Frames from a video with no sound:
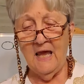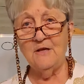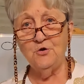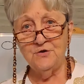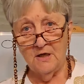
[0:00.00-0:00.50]

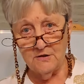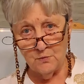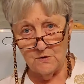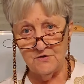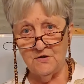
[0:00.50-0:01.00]
And you
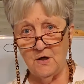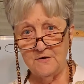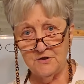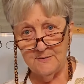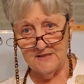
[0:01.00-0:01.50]
don't want to
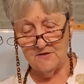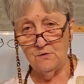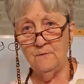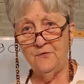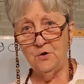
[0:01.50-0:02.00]
go to a
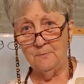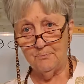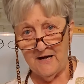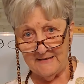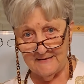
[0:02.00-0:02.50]
school for your
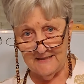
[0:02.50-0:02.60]
prac